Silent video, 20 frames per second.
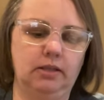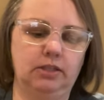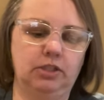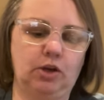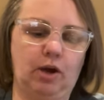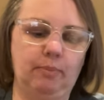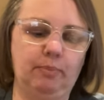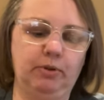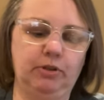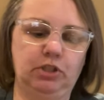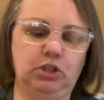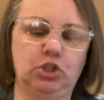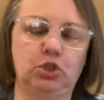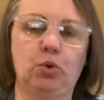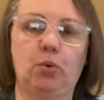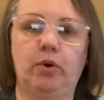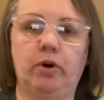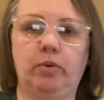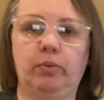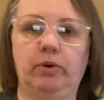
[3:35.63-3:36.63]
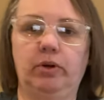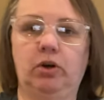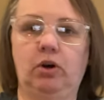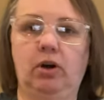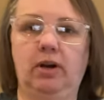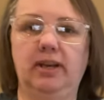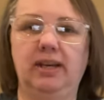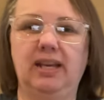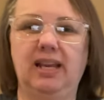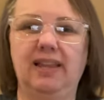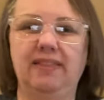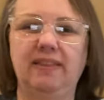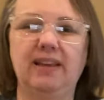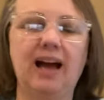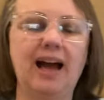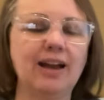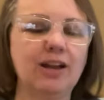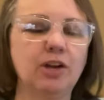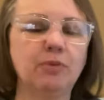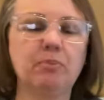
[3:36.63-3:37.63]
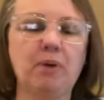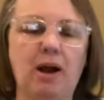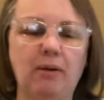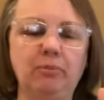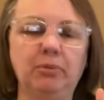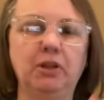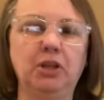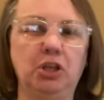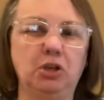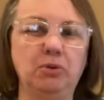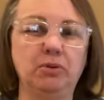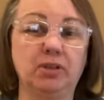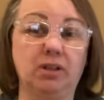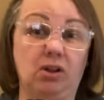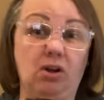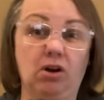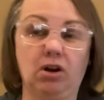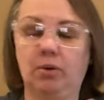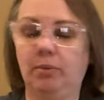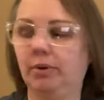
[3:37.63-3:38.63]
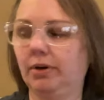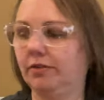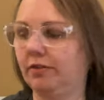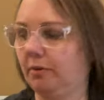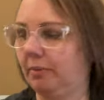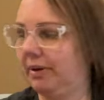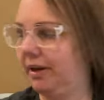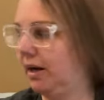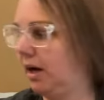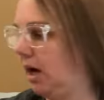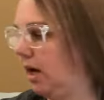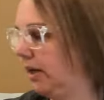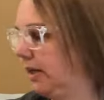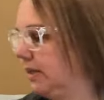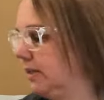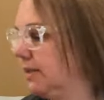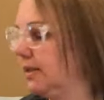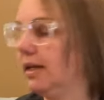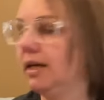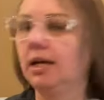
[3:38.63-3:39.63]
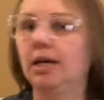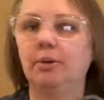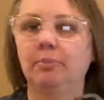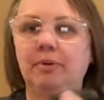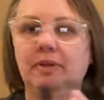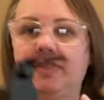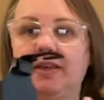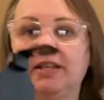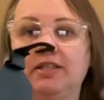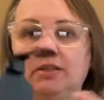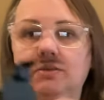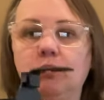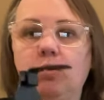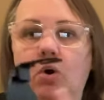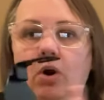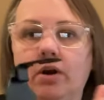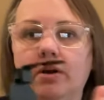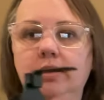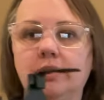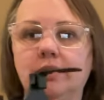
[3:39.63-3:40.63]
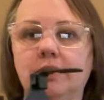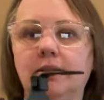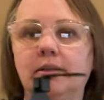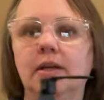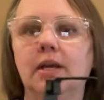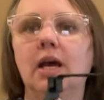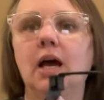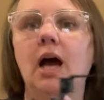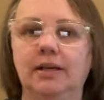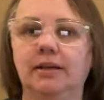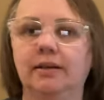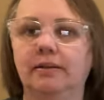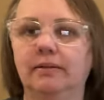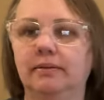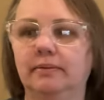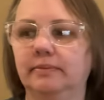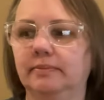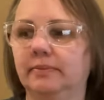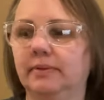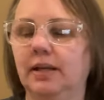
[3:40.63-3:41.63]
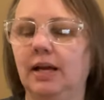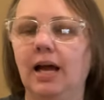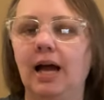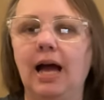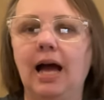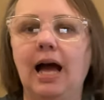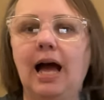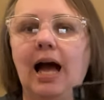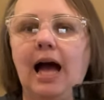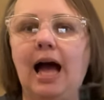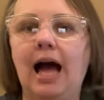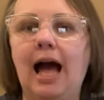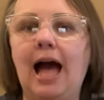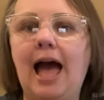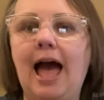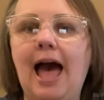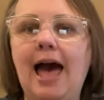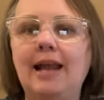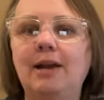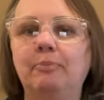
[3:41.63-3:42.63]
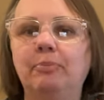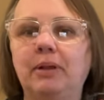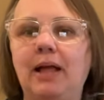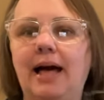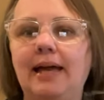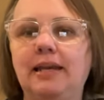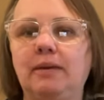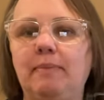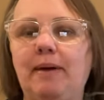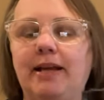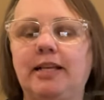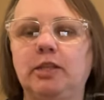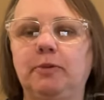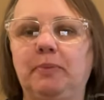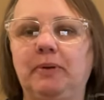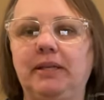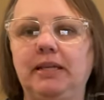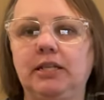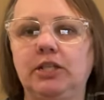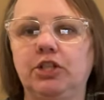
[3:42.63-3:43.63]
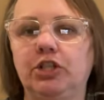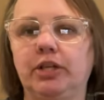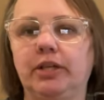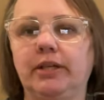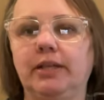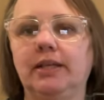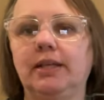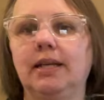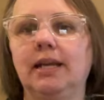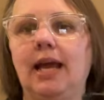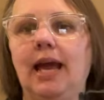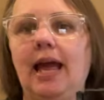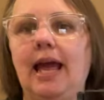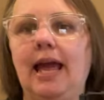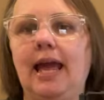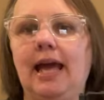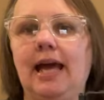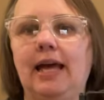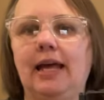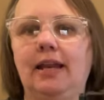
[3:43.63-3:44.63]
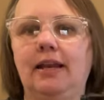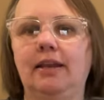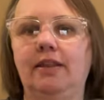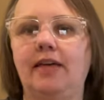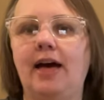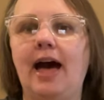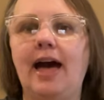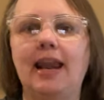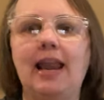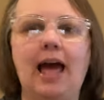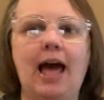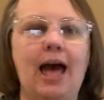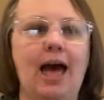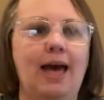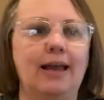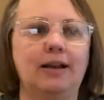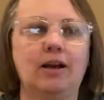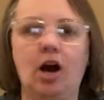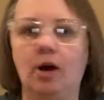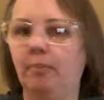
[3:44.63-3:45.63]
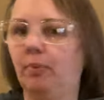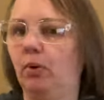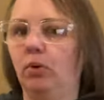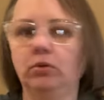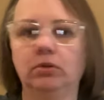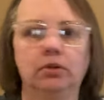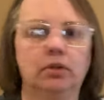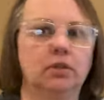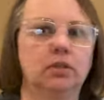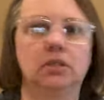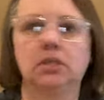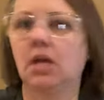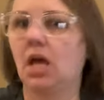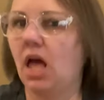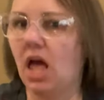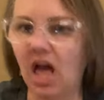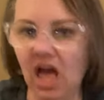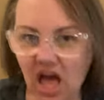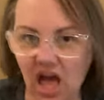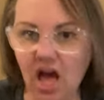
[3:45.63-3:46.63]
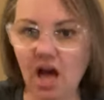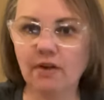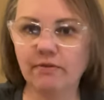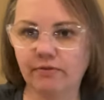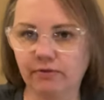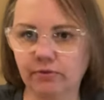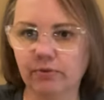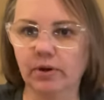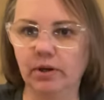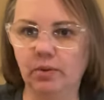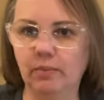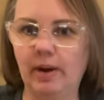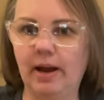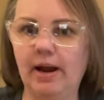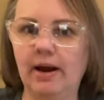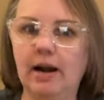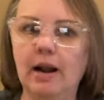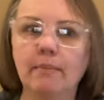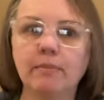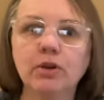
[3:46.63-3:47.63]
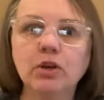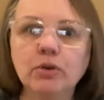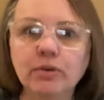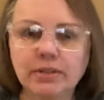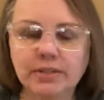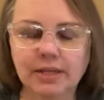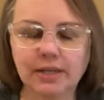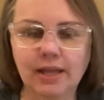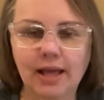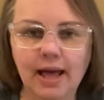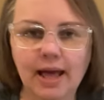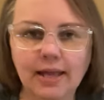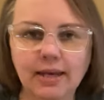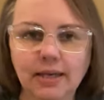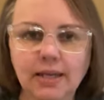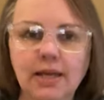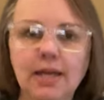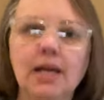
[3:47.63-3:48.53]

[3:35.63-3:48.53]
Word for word: So I put the shorter one on. I could probably use the longer one if I'm being honest, but this works. I had a Platinum Expedition and that had cup holders everywhere and I'm used to that.